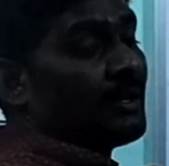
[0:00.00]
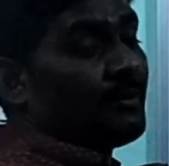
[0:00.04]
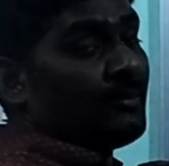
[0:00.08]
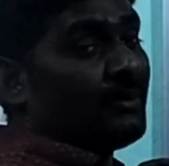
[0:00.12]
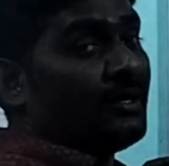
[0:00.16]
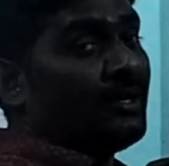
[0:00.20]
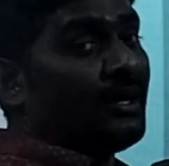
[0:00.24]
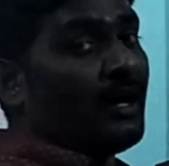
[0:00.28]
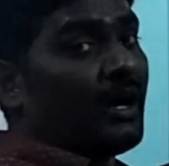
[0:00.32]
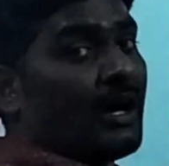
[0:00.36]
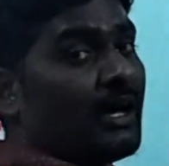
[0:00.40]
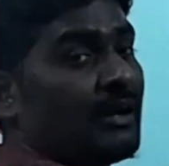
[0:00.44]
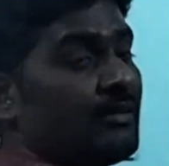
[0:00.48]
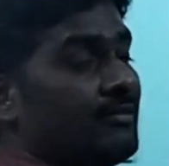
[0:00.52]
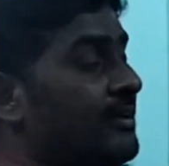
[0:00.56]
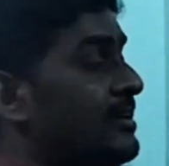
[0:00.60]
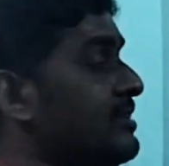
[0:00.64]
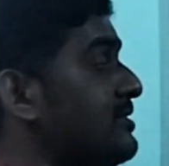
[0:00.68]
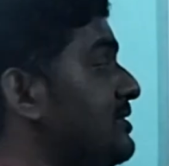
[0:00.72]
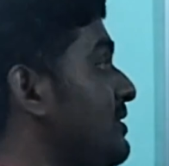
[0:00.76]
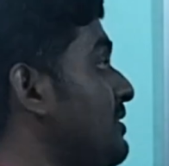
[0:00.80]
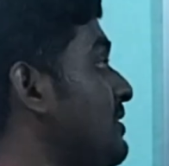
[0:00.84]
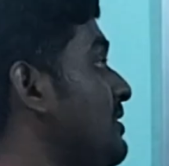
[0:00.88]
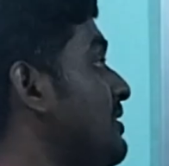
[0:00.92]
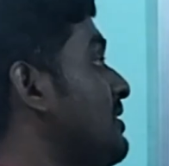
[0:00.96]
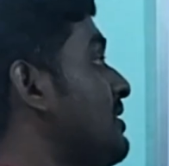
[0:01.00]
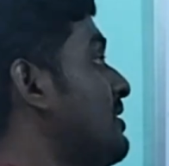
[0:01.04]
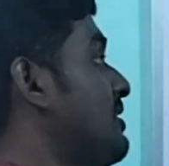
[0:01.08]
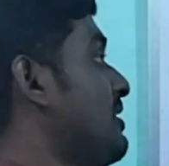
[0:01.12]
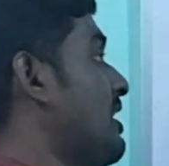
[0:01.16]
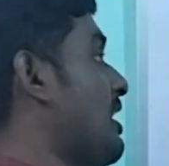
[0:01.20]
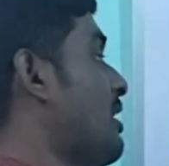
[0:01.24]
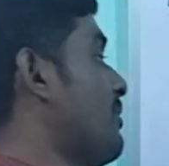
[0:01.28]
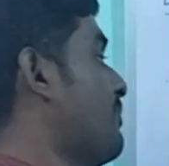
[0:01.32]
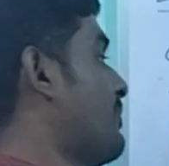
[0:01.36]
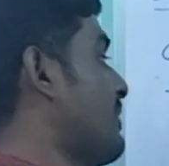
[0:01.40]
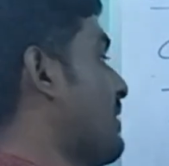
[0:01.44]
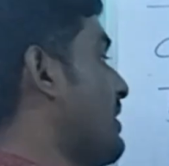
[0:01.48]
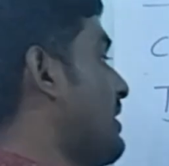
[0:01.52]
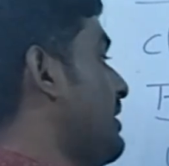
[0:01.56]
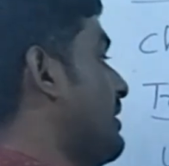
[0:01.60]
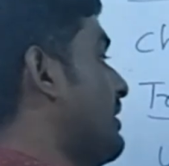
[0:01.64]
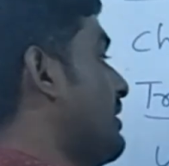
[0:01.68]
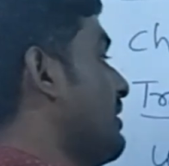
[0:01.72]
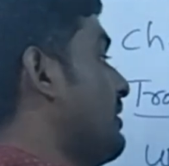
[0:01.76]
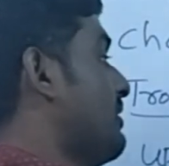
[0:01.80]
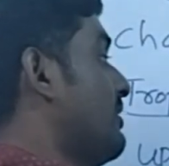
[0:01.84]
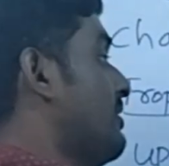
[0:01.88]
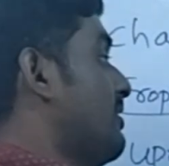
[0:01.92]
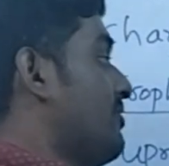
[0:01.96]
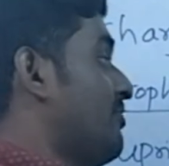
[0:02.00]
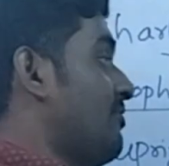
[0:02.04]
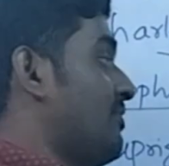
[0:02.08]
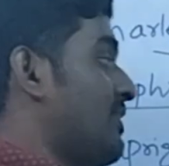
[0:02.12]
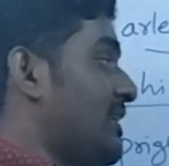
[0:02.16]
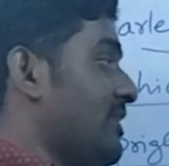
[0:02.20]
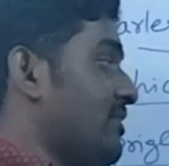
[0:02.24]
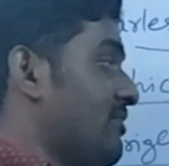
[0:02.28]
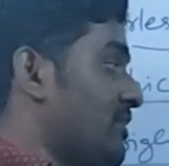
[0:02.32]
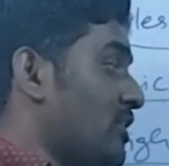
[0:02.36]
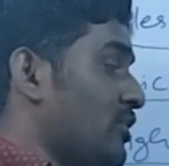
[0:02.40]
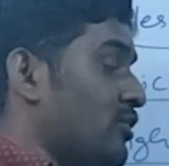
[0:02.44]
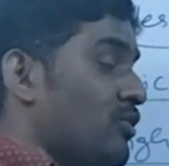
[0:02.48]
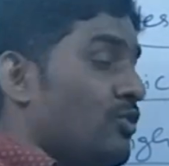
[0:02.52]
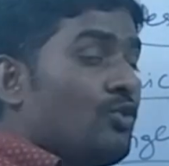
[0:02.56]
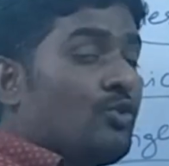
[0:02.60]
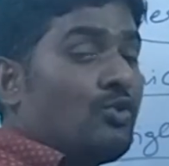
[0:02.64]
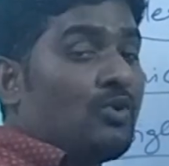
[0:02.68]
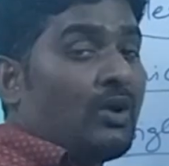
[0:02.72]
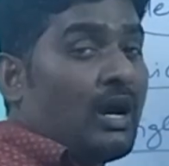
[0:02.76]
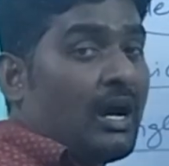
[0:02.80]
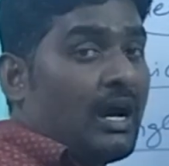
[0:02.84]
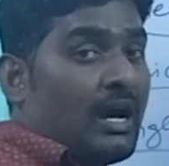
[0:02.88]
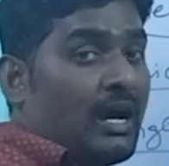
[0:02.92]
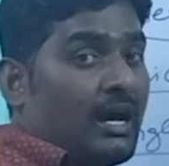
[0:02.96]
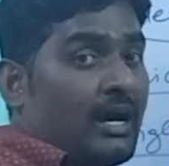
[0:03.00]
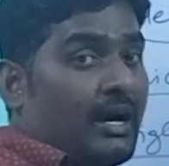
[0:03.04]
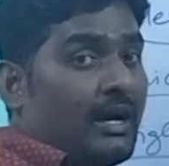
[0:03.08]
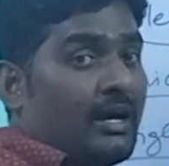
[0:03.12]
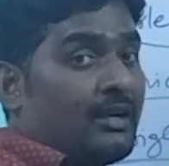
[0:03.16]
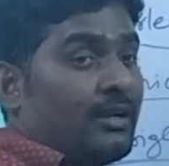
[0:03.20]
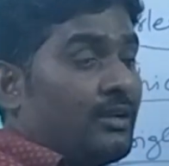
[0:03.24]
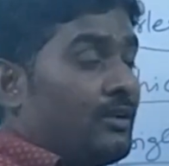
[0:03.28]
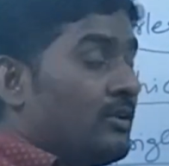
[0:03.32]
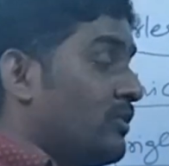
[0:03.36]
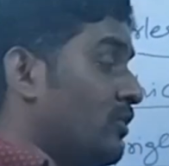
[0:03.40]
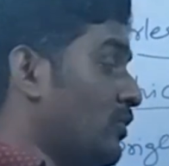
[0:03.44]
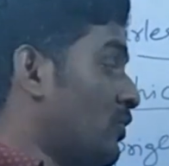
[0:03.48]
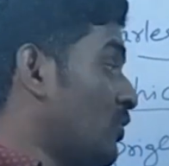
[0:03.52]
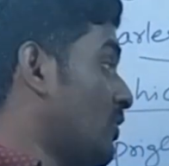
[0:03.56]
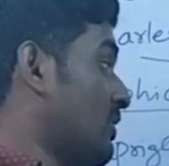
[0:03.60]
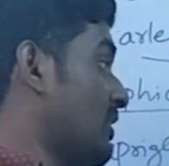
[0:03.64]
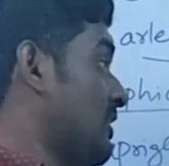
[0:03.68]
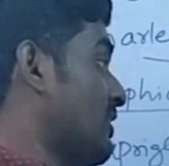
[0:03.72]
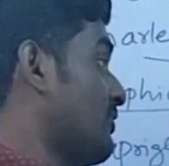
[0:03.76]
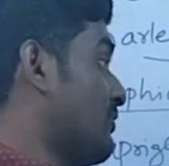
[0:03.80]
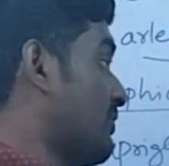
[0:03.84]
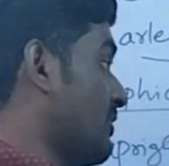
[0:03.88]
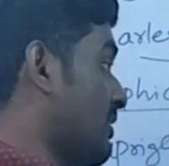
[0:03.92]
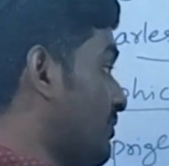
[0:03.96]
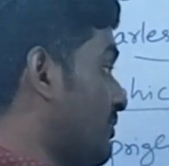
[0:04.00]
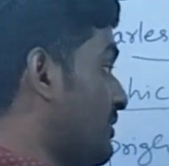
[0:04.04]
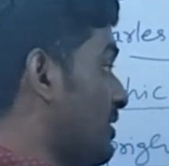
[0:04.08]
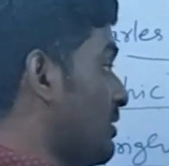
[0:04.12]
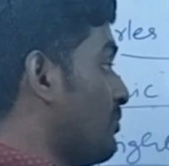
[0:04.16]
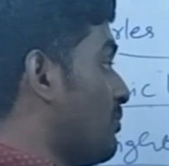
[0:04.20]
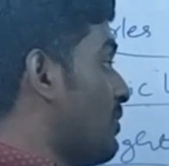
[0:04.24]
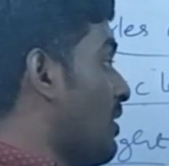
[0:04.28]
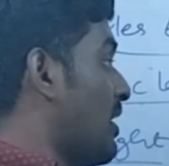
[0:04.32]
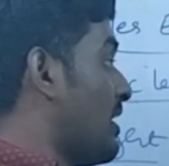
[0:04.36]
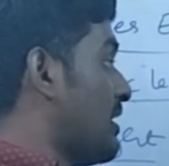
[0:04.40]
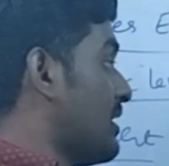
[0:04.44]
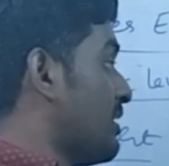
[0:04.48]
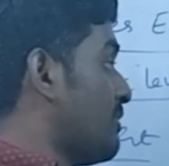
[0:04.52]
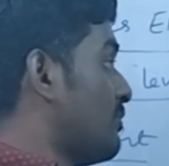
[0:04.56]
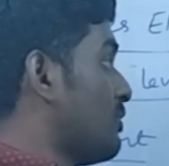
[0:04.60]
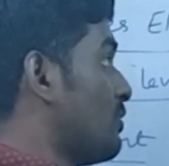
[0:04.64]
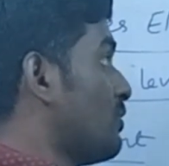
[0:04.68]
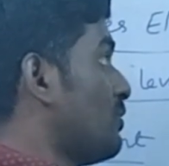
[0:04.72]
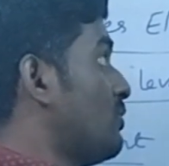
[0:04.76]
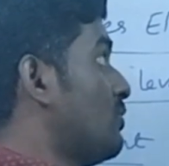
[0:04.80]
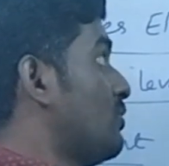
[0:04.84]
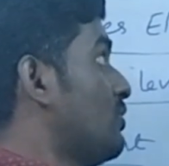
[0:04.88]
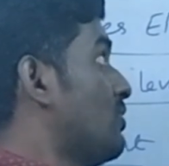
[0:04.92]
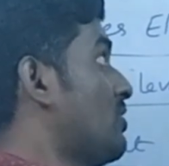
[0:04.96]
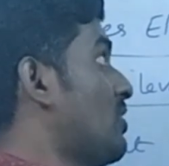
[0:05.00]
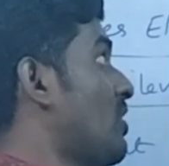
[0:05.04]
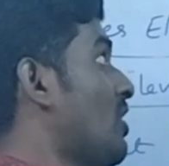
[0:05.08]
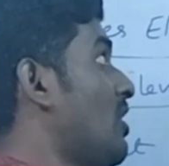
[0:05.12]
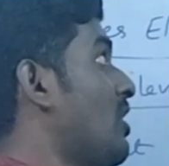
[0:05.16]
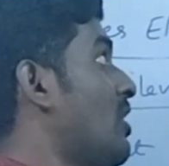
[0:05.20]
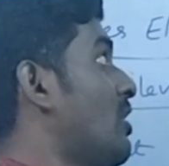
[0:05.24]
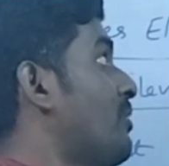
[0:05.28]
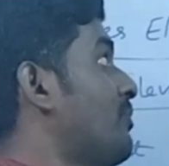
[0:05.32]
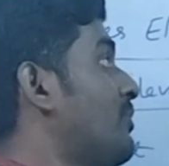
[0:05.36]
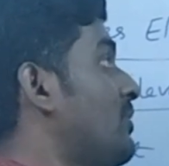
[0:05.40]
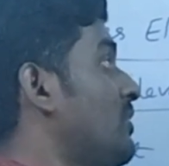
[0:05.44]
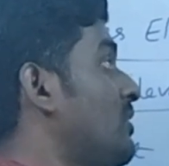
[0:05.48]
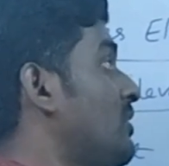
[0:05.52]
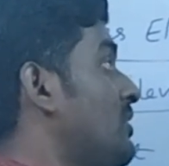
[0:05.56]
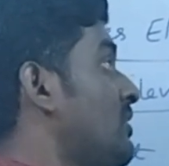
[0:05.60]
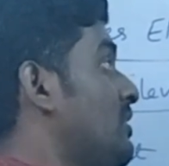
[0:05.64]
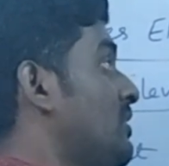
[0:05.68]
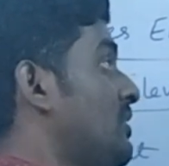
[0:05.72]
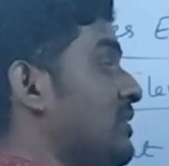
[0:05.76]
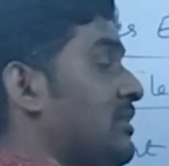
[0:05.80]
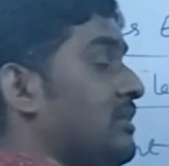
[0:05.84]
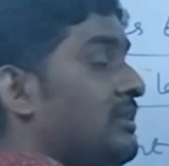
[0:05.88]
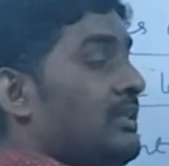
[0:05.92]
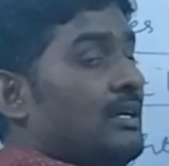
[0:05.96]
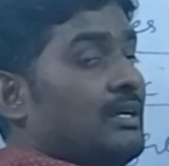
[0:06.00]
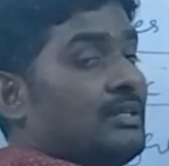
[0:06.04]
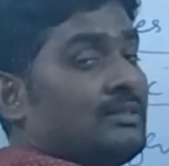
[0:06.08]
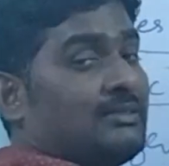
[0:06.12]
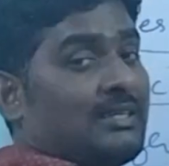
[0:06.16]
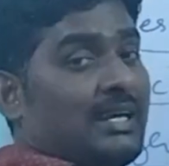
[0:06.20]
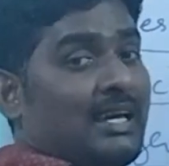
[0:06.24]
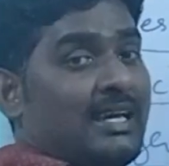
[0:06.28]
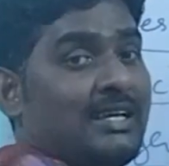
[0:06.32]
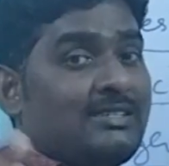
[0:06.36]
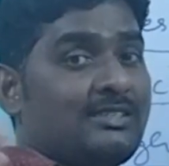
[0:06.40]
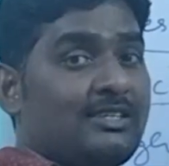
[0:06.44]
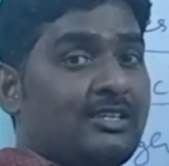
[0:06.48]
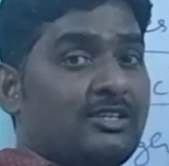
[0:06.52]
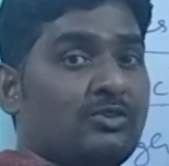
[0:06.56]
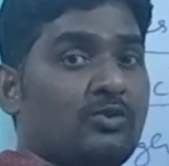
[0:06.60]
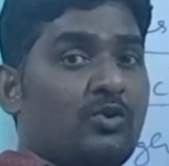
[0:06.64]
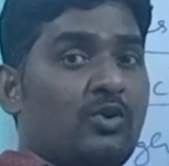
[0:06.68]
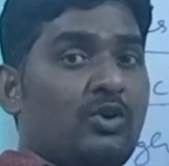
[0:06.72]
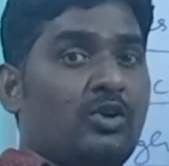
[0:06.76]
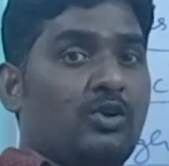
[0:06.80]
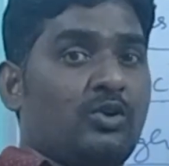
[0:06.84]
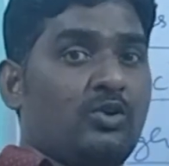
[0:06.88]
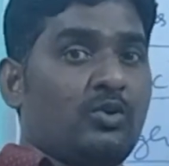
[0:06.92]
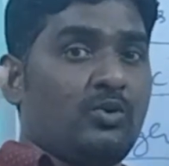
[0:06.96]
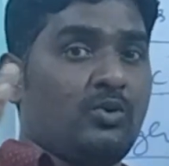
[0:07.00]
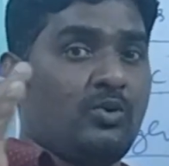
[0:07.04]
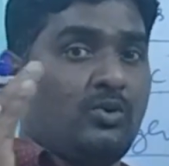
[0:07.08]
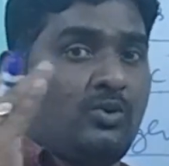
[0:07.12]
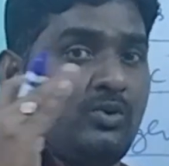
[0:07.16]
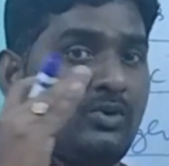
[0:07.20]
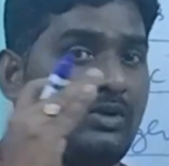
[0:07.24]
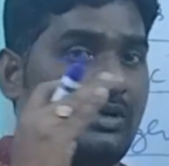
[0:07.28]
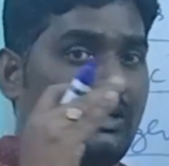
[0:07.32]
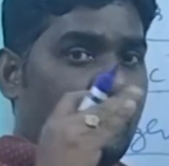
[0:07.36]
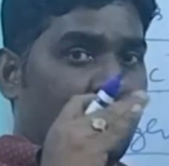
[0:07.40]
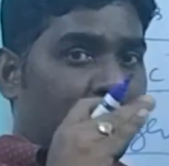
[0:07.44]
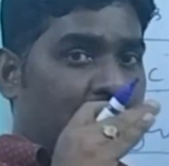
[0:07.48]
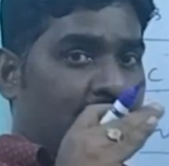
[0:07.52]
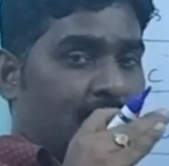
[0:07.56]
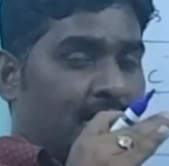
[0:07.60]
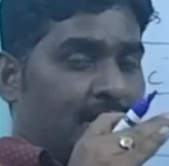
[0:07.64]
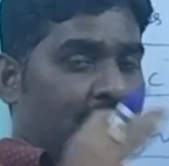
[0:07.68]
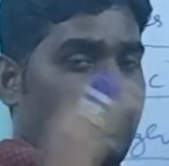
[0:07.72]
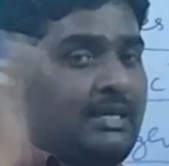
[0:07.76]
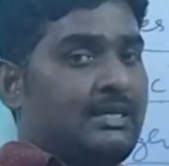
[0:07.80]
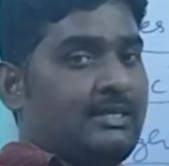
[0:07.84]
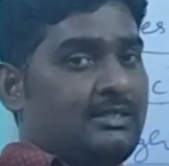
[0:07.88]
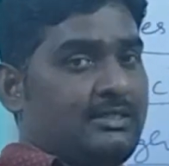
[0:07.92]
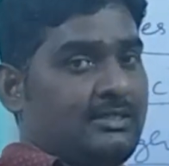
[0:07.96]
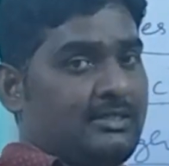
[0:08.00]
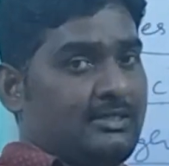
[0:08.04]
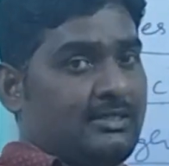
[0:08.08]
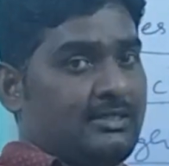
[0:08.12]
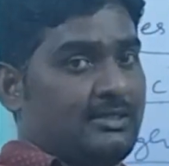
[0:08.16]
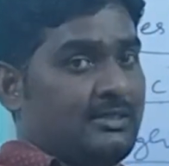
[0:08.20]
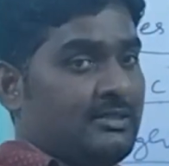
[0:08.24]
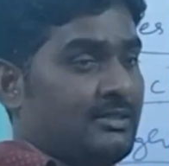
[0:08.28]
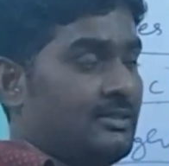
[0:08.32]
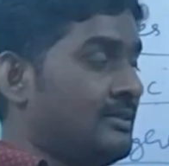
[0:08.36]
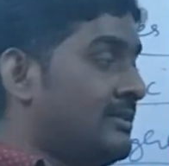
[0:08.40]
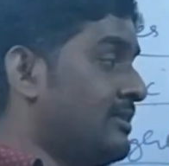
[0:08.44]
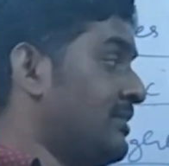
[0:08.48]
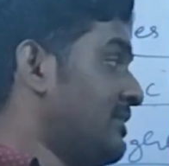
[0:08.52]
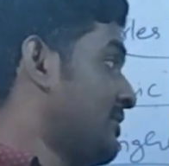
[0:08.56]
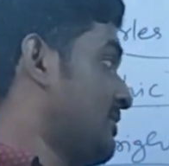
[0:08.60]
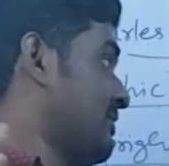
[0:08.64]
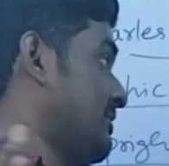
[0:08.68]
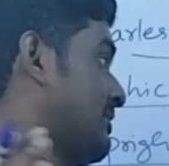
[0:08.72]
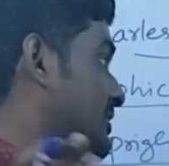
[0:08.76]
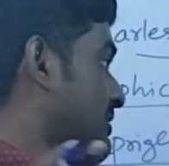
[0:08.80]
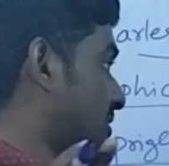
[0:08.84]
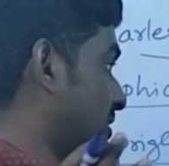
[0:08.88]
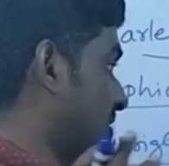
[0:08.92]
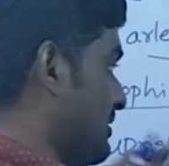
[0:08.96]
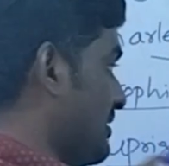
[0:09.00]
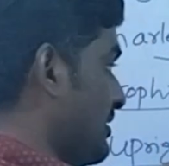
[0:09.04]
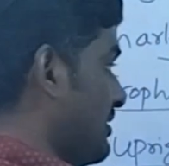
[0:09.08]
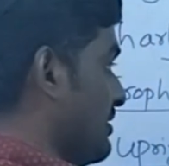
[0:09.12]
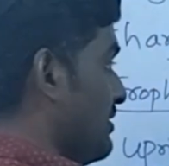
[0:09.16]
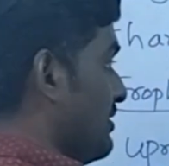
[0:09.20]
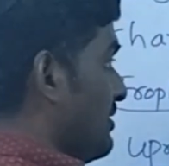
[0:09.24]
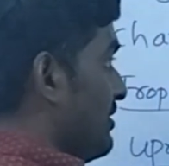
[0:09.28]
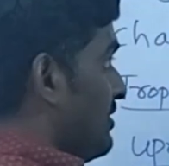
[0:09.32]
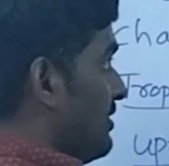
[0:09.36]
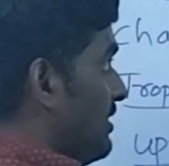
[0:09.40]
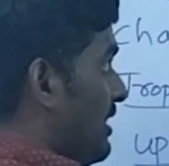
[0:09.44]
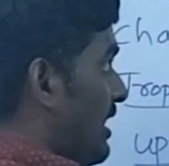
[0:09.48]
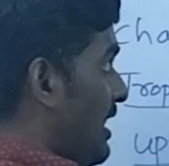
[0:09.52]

pyramid always upright. Whenever you are going from the bottom to top, the size is going to decrease, isn't it?